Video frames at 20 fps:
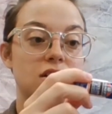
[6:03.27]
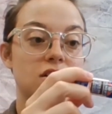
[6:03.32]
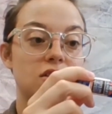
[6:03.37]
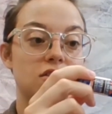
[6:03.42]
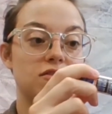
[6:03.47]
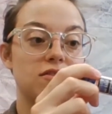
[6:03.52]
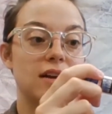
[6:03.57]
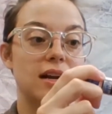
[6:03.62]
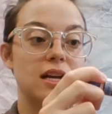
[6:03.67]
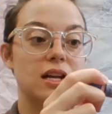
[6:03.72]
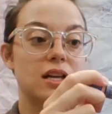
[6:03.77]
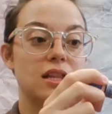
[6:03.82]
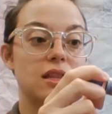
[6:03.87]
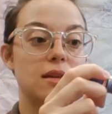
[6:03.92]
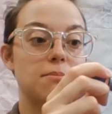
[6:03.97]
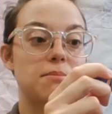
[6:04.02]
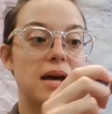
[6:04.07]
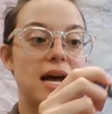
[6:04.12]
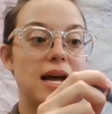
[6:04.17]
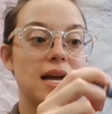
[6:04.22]
right on the
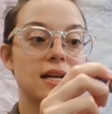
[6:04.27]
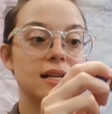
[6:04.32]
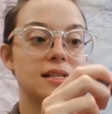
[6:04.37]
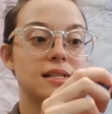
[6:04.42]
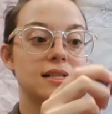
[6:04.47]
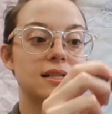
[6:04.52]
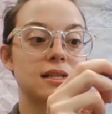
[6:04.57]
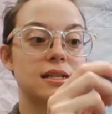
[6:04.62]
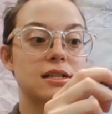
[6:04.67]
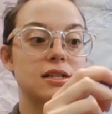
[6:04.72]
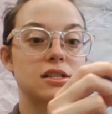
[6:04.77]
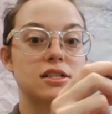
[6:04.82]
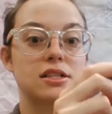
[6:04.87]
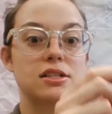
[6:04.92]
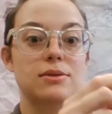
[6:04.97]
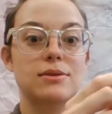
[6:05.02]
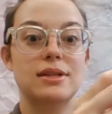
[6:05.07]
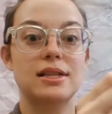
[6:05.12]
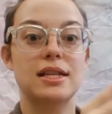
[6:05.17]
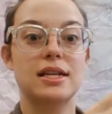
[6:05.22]
backs.
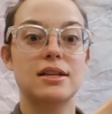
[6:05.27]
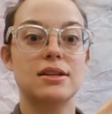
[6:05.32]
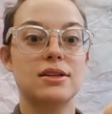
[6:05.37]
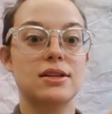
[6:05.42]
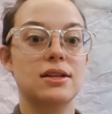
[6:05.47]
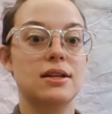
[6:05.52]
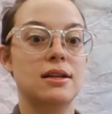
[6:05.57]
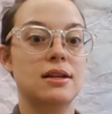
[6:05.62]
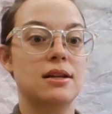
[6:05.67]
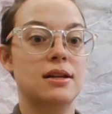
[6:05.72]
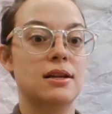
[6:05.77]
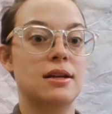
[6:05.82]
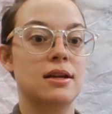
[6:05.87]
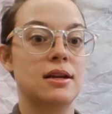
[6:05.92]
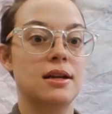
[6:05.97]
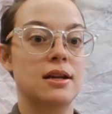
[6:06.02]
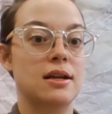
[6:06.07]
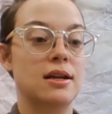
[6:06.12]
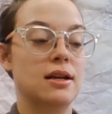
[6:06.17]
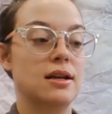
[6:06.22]
Do a little
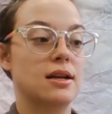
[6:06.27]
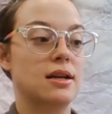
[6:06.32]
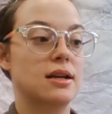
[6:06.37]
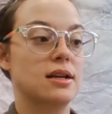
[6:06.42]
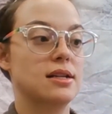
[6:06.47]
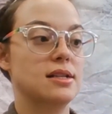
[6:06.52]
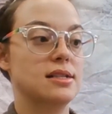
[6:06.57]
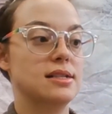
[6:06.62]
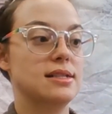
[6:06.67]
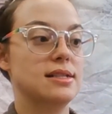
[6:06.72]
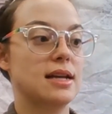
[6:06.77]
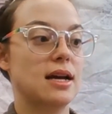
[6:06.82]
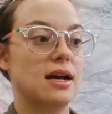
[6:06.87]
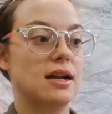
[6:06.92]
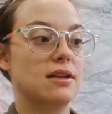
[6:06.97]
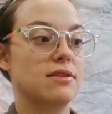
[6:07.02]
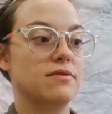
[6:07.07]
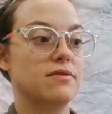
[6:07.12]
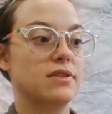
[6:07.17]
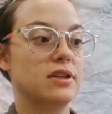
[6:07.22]
dot
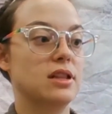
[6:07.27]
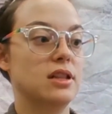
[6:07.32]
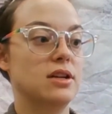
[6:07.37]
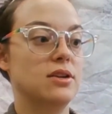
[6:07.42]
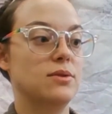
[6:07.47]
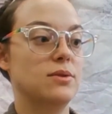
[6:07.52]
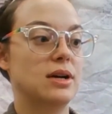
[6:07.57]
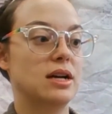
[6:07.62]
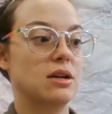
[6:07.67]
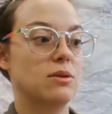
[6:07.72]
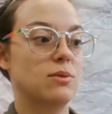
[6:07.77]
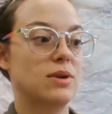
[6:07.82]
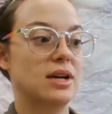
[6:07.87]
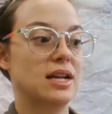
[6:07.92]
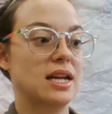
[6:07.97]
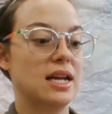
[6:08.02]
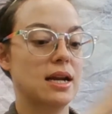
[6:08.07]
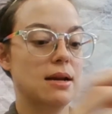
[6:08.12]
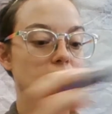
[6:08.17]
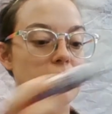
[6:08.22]
of glue on one
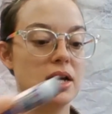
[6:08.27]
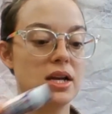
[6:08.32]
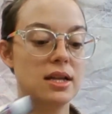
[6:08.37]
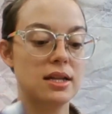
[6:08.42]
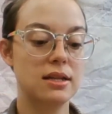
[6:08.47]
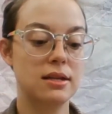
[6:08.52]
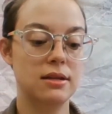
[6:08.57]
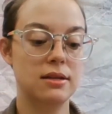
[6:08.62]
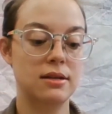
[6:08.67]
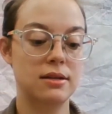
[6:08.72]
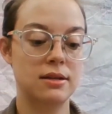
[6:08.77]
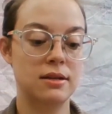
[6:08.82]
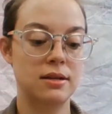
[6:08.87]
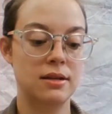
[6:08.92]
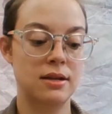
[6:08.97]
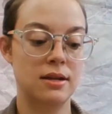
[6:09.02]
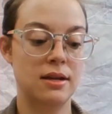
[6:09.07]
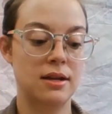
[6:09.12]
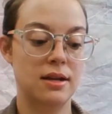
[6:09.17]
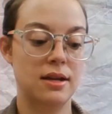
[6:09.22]
eyeball,
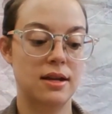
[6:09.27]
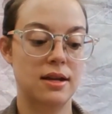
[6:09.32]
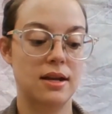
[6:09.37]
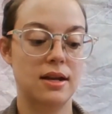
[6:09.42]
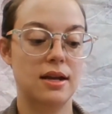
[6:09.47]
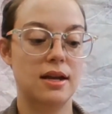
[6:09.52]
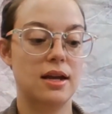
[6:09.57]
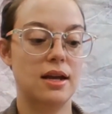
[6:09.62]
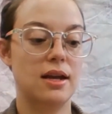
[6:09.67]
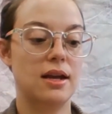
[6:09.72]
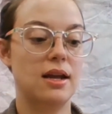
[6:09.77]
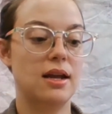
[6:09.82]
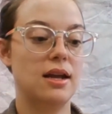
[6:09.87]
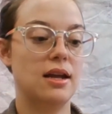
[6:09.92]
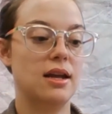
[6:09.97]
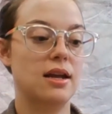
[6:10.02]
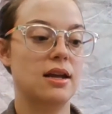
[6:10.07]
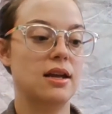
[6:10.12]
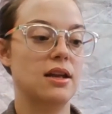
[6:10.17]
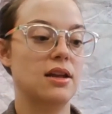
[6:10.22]

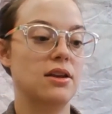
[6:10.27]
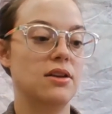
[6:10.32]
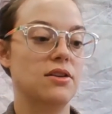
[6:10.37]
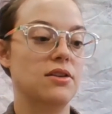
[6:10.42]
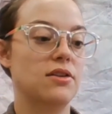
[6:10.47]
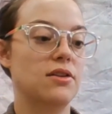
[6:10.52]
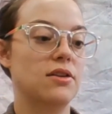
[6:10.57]
and